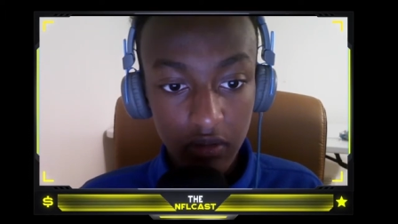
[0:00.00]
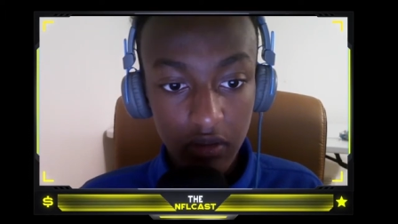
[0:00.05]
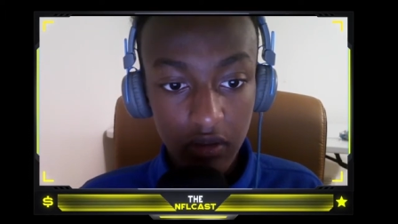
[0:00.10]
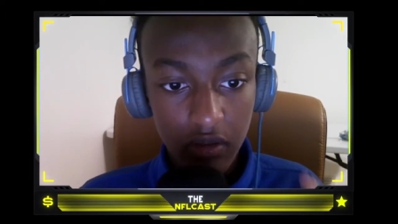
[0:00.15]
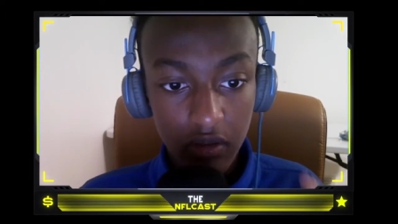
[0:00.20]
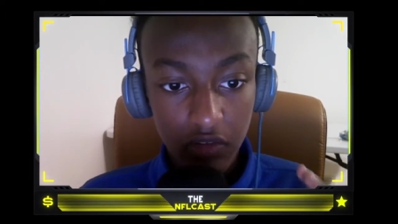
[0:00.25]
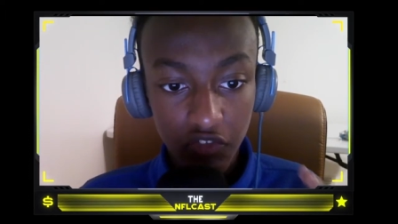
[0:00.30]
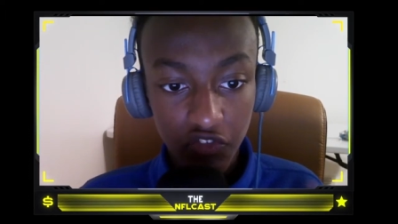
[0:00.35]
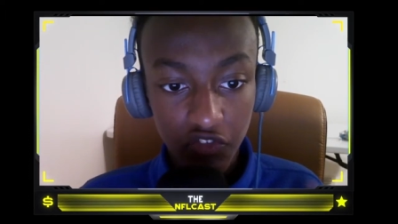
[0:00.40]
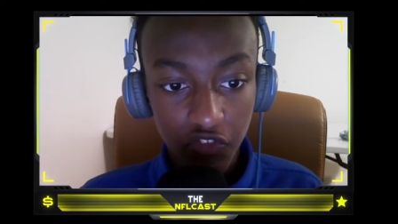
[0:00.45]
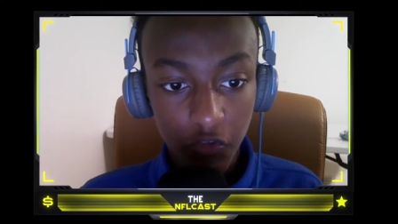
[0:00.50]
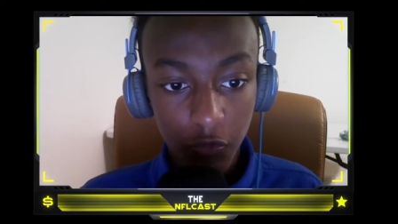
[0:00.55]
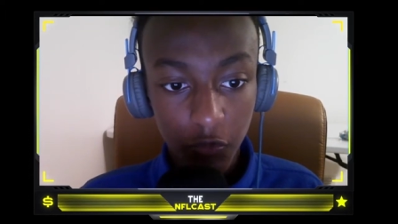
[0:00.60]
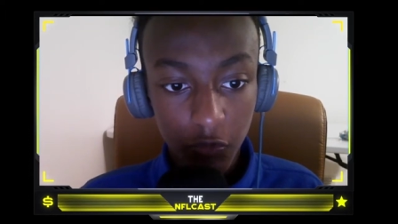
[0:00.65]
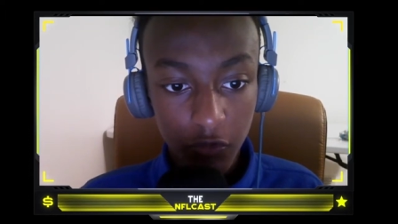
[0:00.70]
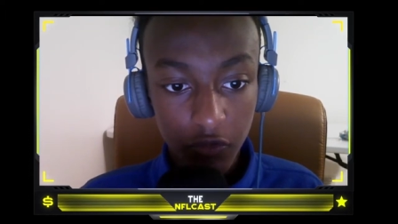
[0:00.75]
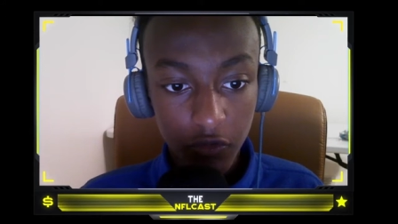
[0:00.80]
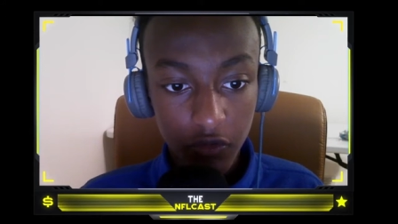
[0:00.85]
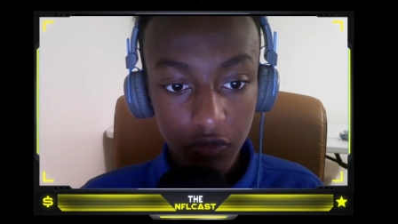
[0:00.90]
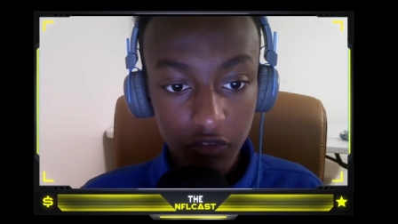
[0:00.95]
a
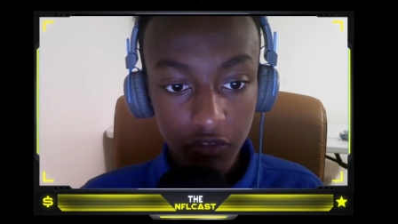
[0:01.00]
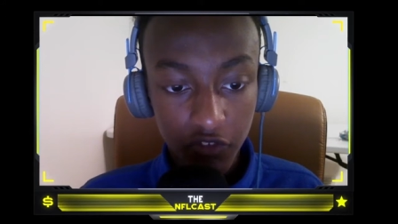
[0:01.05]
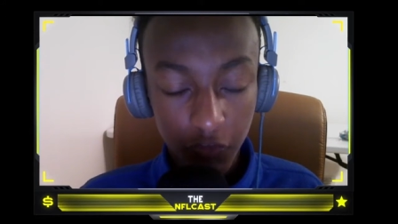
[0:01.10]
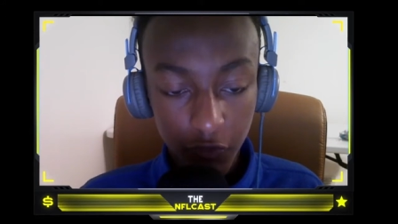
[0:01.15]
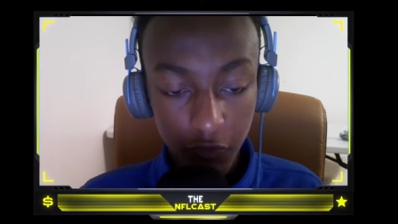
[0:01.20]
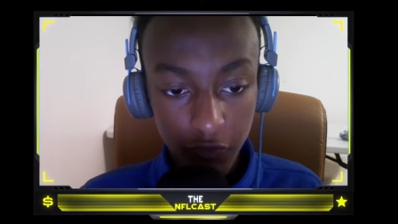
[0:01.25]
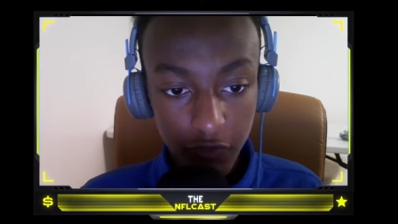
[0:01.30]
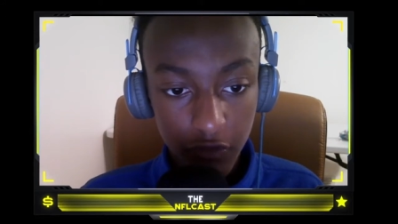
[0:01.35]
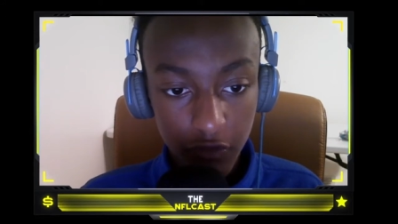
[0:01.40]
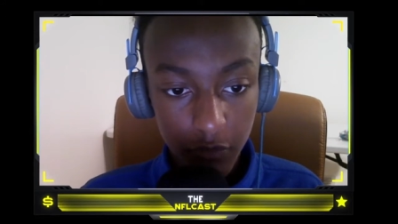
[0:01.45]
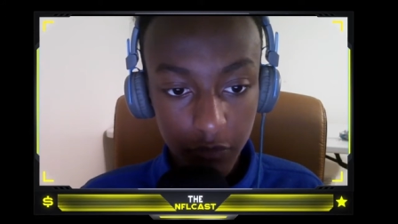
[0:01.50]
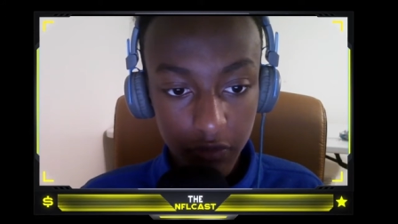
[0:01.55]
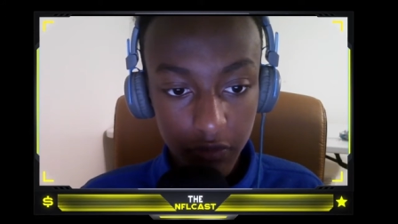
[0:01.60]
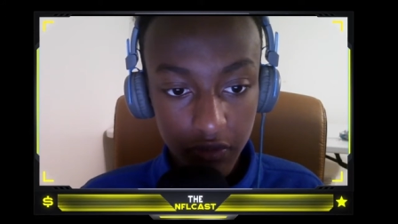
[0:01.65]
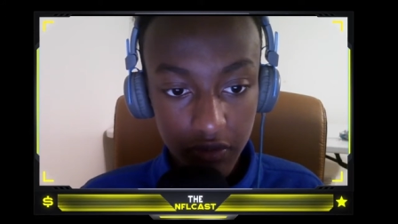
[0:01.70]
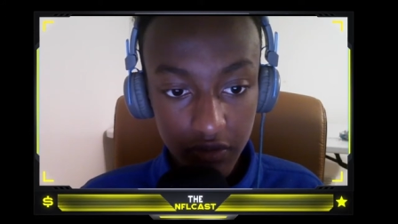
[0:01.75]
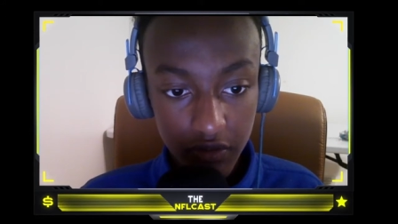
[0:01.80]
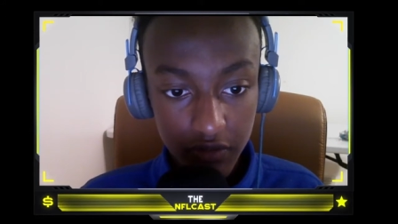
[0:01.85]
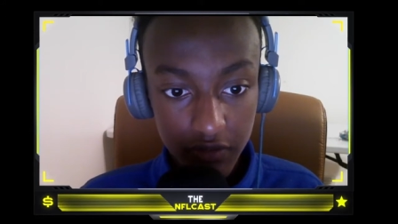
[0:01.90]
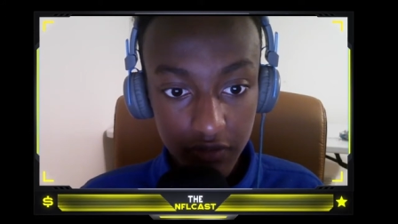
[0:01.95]
four a fourth round pick
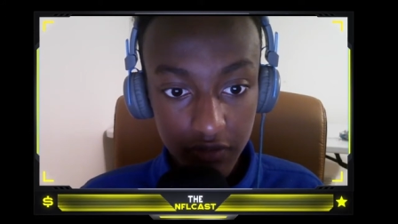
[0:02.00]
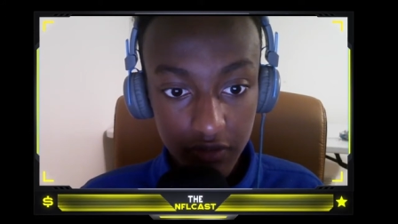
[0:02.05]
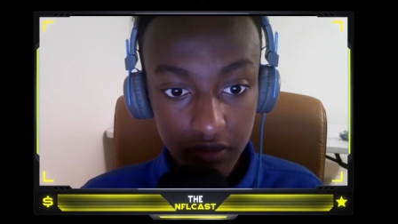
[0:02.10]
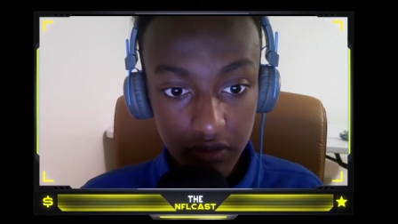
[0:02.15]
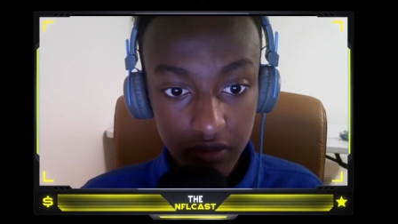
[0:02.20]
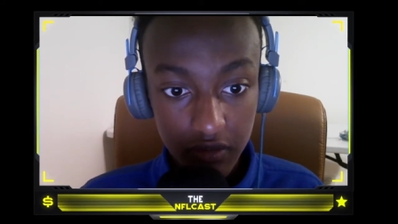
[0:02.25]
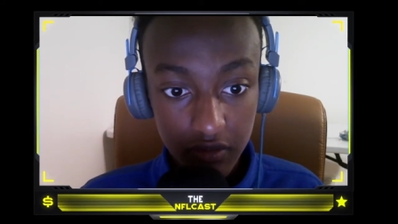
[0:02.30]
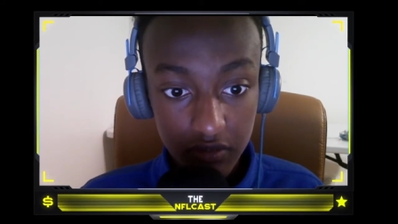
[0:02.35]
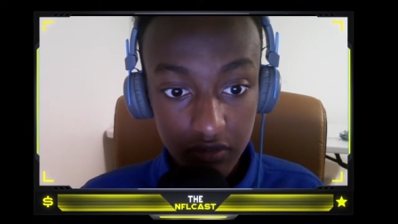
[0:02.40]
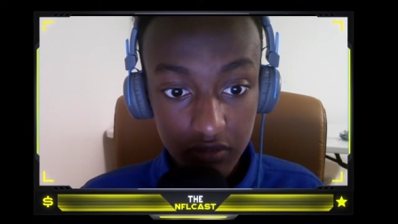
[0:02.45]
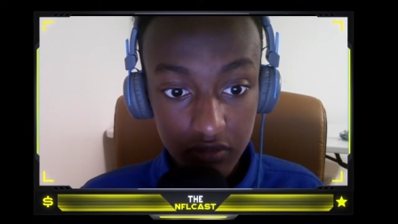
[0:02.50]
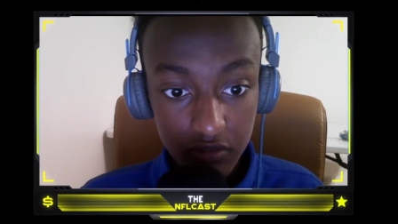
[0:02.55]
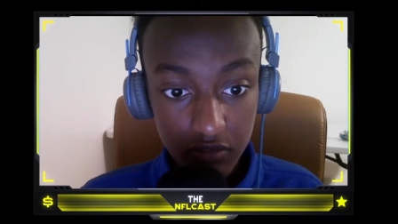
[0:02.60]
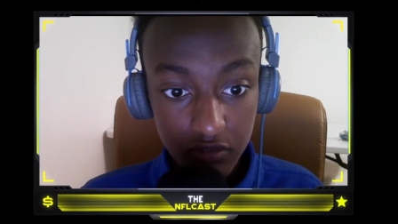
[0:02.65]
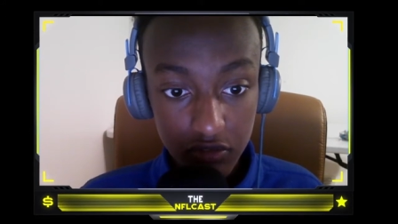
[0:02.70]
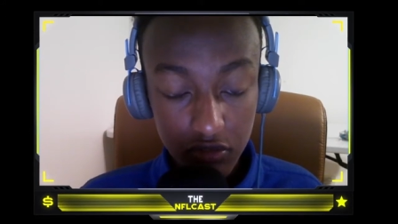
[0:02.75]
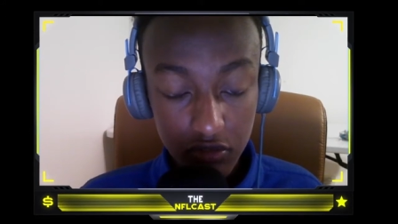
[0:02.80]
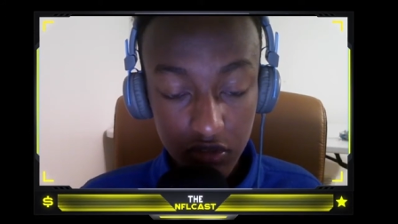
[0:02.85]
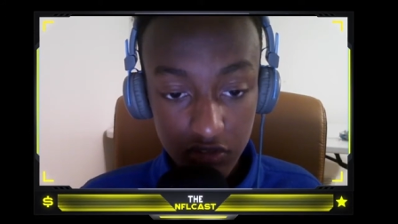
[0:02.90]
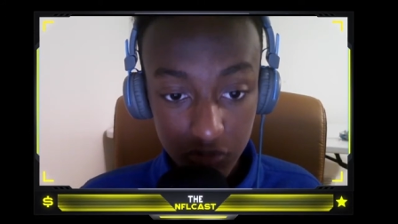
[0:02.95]
I think in
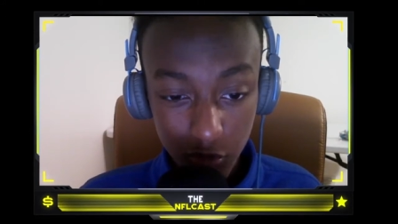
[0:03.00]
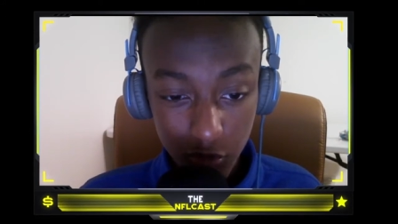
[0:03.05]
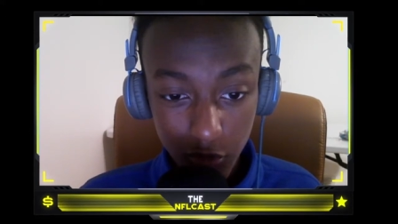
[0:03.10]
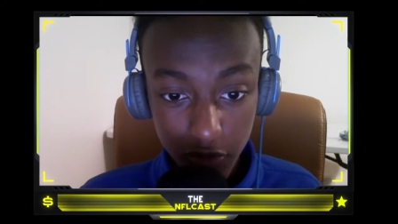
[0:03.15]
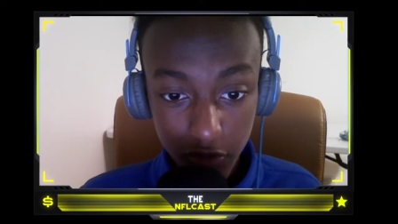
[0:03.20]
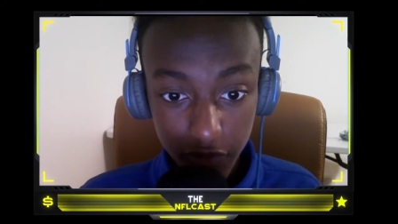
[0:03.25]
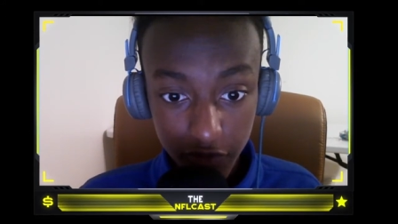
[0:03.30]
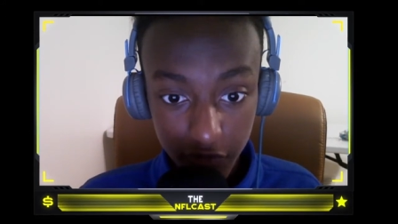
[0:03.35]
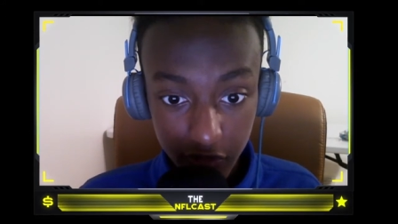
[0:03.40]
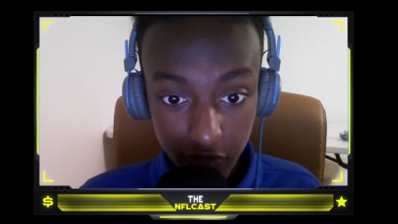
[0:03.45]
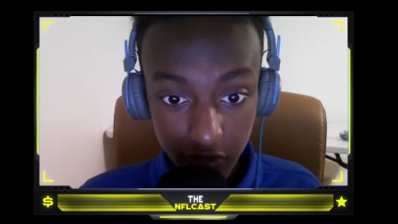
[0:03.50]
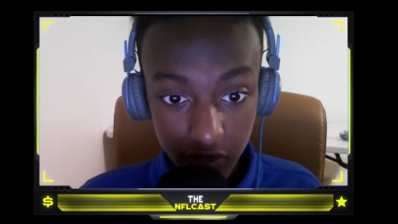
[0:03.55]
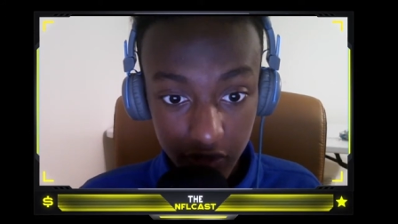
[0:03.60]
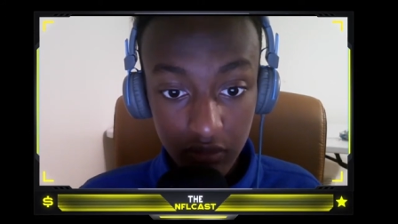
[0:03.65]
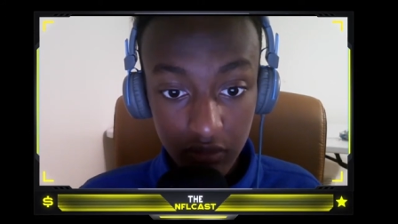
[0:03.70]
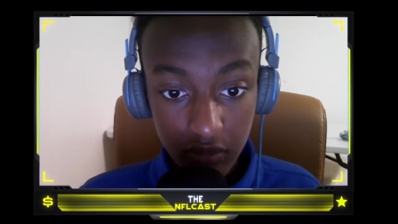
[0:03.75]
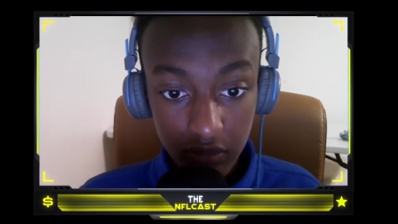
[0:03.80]
2023